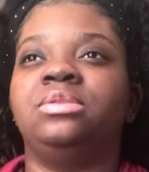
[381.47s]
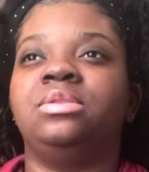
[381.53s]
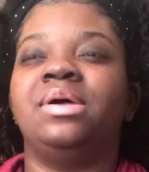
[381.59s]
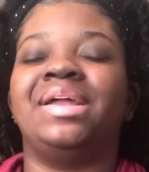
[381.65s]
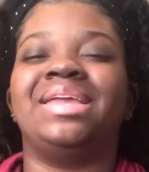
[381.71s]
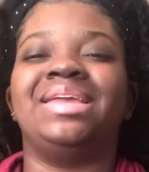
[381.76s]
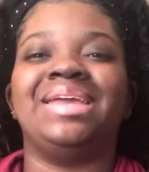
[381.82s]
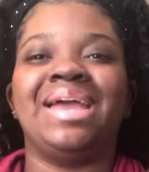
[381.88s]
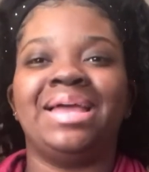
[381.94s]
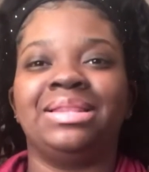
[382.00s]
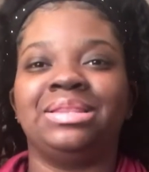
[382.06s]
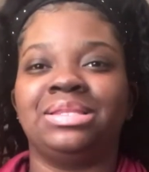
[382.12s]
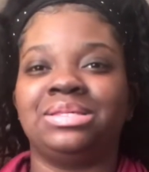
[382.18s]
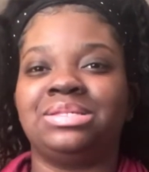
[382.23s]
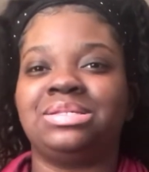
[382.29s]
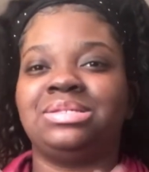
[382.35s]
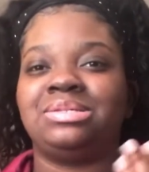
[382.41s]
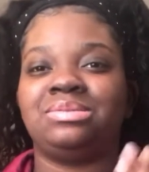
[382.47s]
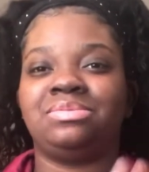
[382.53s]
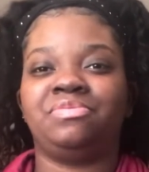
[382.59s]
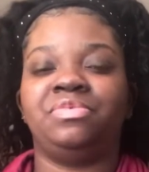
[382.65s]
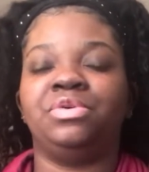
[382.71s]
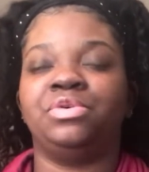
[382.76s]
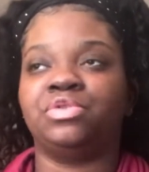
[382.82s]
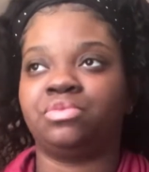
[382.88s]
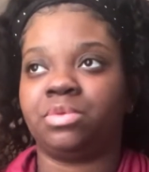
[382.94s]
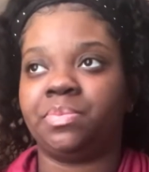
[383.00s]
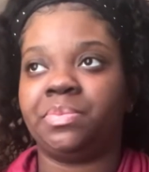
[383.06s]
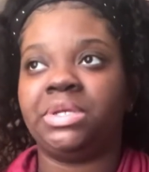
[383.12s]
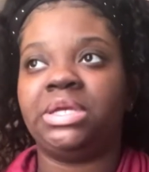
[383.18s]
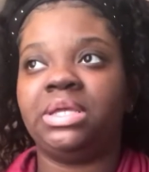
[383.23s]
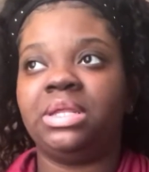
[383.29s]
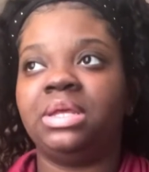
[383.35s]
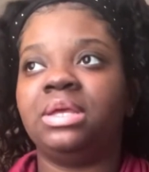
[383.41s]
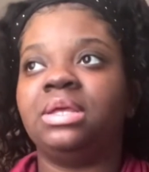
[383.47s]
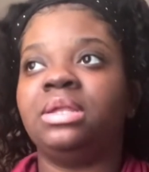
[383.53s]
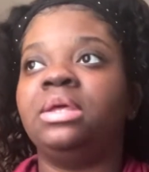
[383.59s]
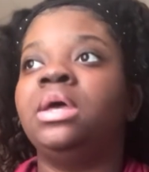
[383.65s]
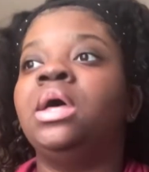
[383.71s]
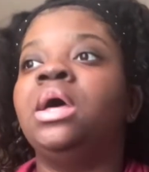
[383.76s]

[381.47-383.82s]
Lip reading: Again, this feels repeated.